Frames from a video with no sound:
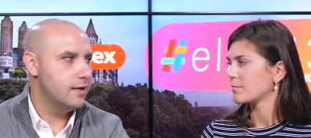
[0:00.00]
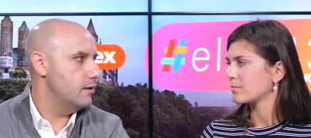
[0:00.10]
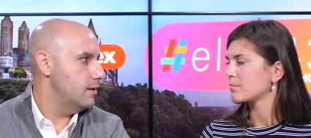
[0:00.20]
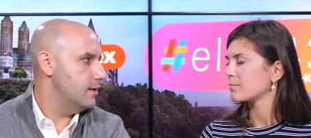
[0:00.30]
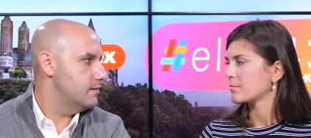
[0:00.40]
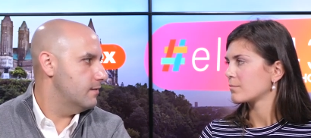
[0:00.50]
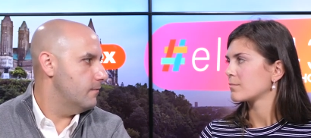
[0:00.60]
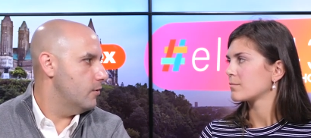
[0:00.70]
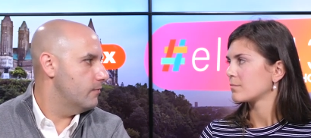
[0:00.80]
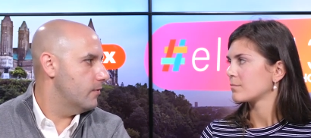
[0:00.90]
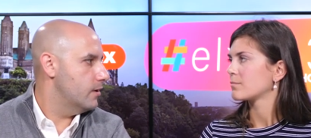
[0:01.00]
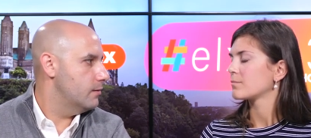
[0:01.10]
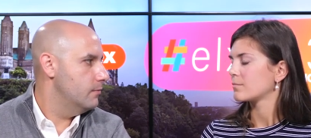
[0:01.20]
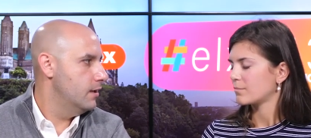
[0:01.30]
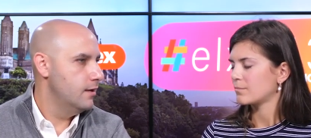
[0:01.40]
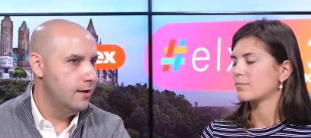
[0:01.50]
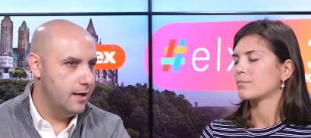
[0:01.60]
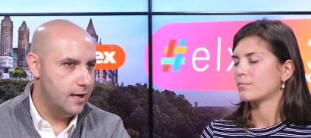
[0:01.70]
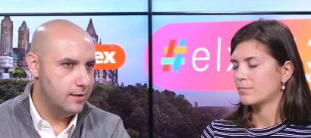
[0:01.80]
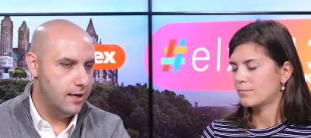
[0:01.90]
Speaker 1: you need to vote for him.
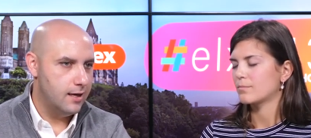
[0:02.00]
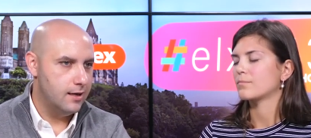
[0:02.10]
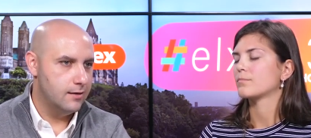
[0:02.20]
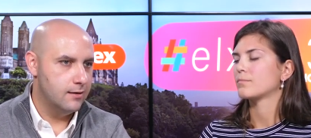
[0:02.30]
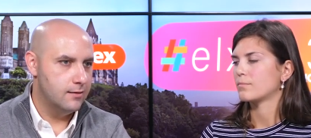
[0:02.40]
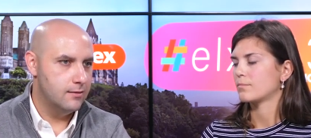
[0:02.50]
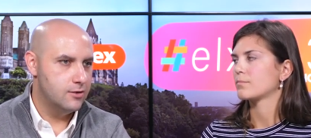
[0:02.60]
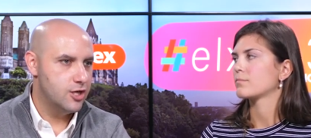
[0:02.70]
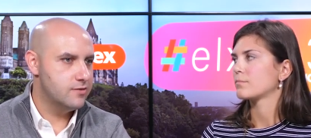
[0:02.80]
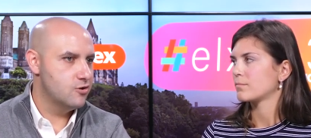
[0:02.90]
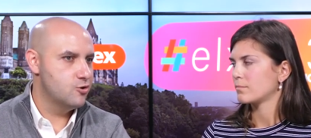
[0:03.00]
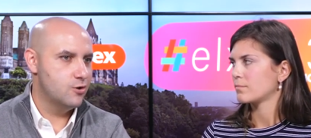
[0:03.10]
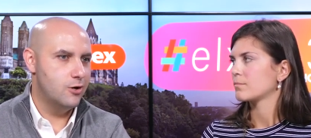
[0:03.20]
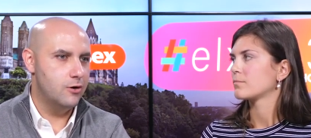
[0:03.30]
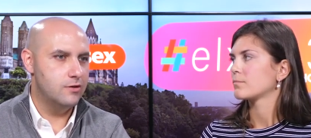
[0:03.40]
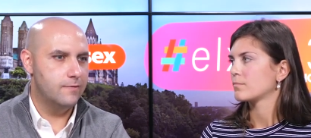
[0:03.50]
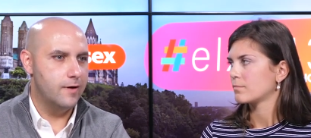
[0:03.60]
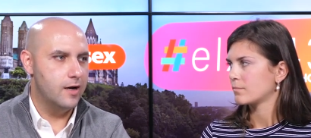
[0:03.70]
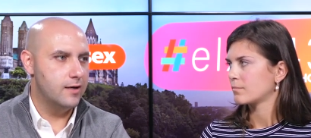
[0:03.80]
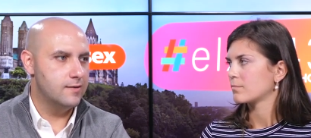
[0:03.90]
And then Justin Trudeau
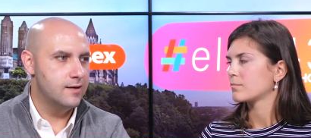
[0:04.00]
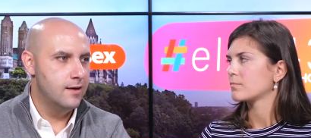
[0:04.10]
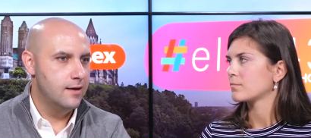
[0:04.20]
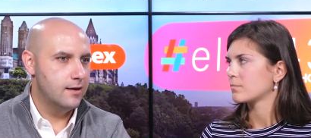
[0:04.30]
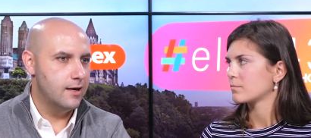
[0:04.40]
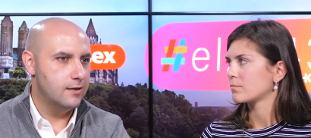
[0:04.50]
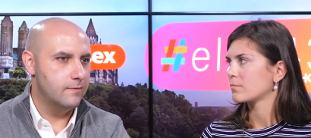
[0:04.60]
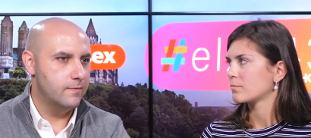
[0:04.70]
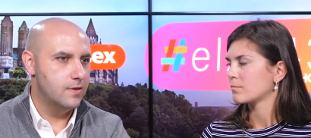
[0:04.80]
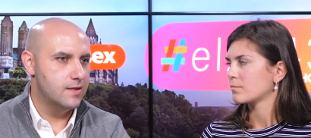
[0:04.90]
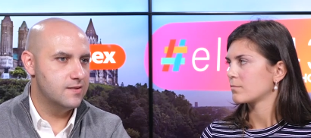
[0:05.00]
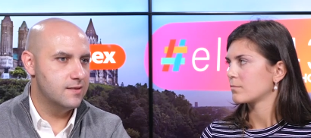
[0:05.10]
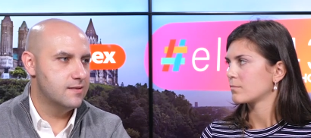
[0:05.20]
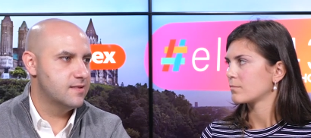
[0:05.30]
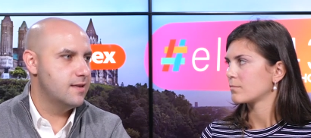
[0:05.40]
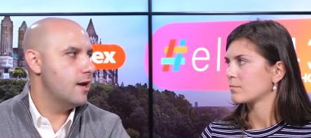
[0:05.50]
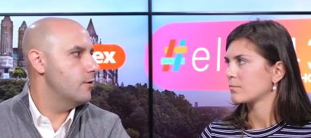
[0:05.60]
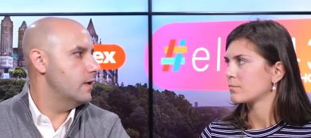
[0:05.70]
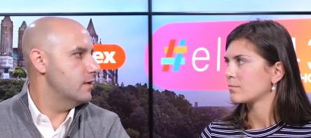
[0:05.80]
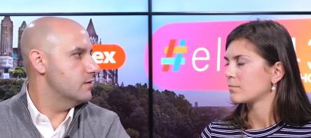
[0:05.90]
defined kind of this
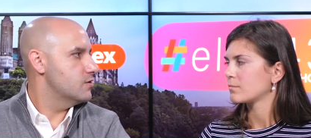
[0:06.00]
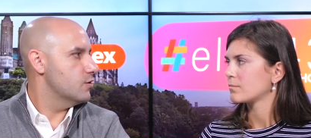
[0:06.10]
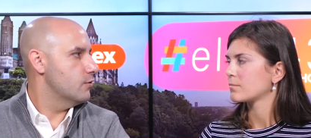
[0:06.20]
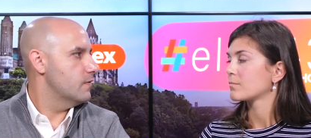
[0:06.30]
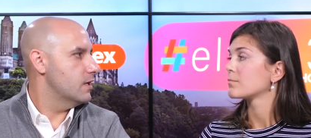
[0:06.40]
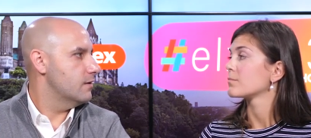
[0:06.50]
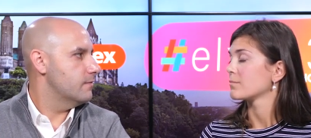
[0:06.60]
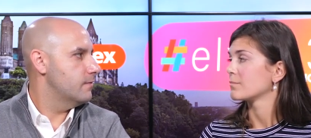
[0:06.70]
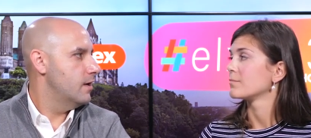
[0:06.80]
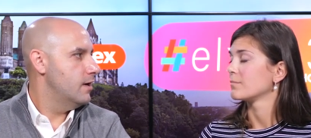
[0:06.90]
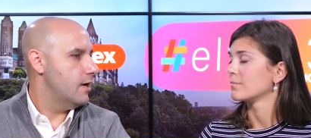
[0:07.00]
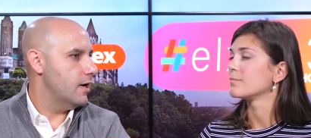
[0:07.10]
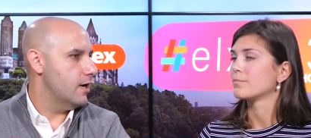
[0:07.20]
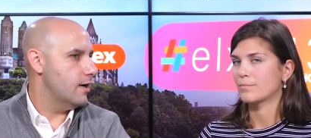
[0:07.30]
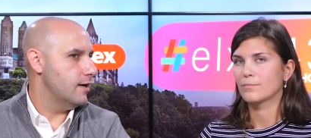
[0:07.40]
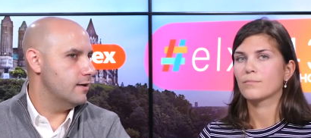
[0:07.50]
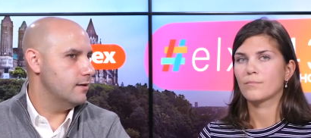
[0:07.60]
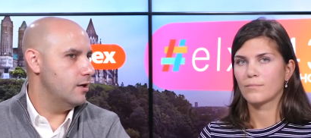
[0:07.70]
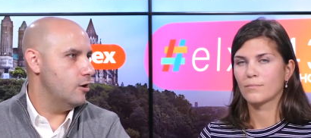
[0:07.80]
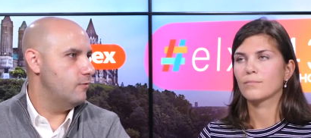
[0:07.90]
scary conservative, mm-hmm. uh,
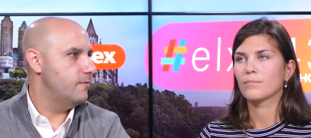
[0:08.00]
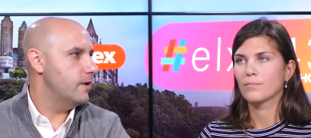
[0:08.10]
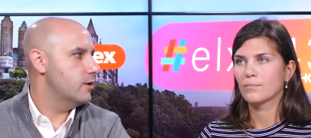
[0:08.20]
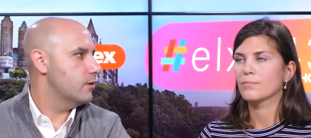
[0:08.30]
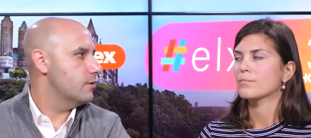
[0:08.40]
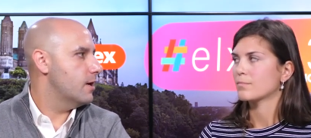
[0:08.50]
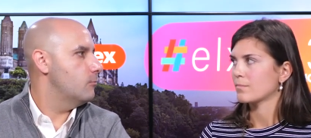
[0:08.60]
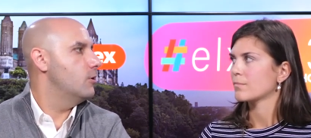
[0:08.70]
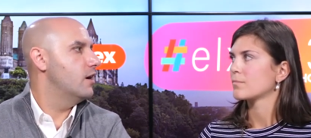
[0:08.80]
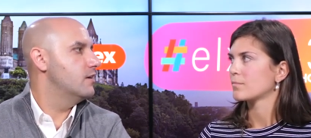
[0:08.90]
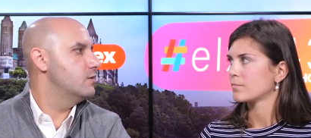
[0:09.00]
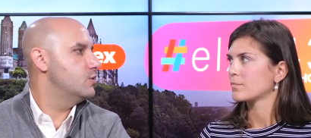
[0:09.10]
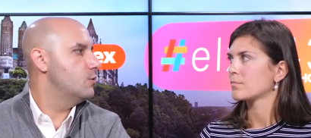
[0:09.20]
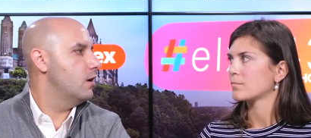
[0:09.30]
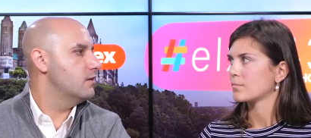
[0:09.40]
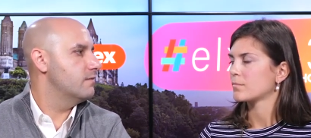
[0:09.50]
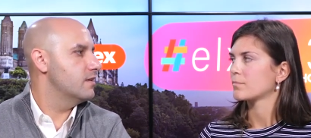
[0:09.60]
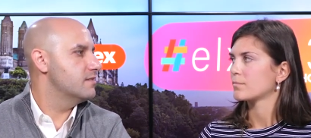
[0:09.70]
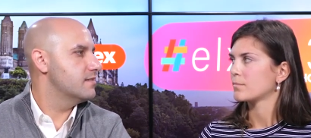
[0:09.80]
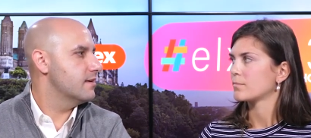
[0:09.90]
you know, figure that will undo all of
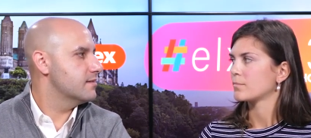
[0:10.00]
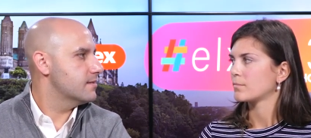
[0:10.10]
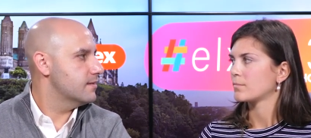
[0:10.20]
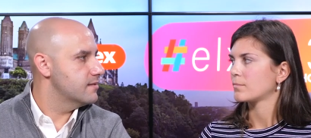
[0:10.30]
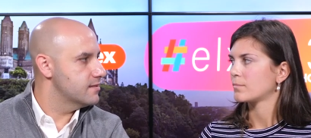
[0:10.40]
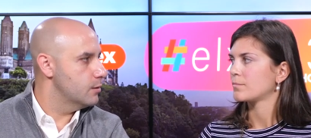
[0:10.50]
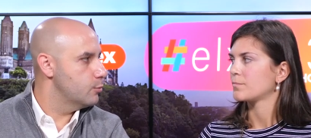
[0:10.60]
these things that this